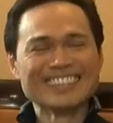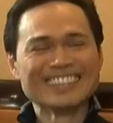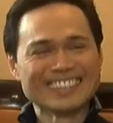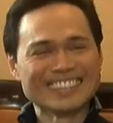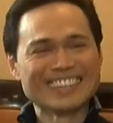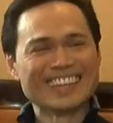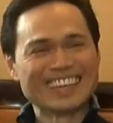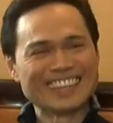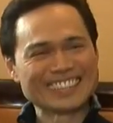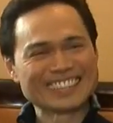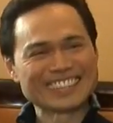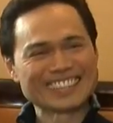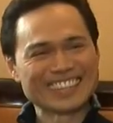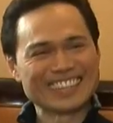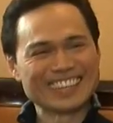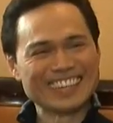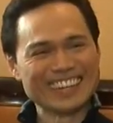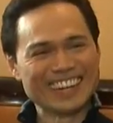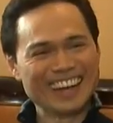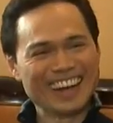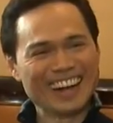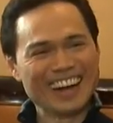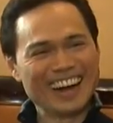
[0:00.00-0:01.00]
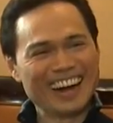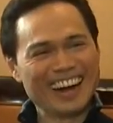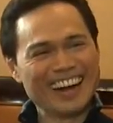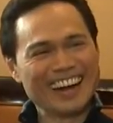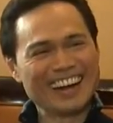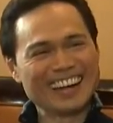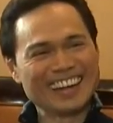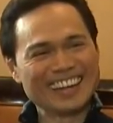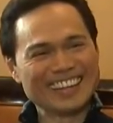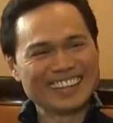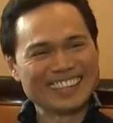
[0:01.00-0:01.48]
on wires,
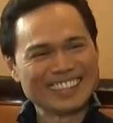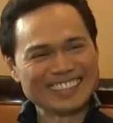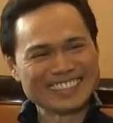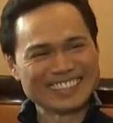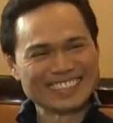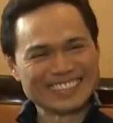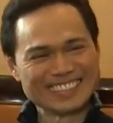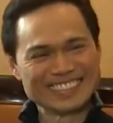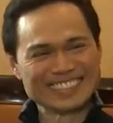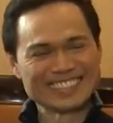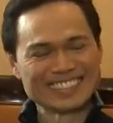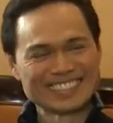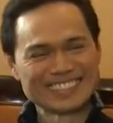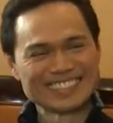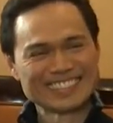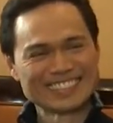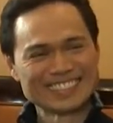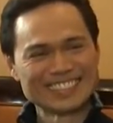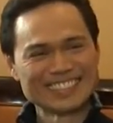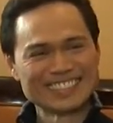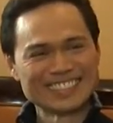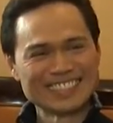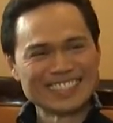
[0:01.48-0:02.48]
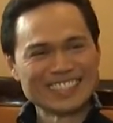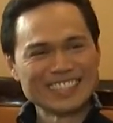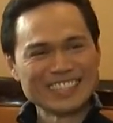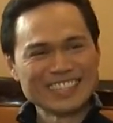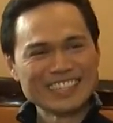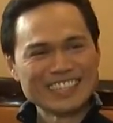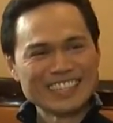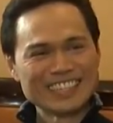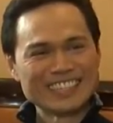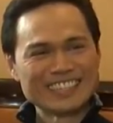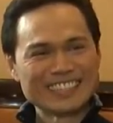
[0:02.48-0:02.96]
you know, way up in the
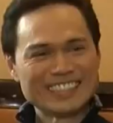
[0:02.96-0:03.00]
air.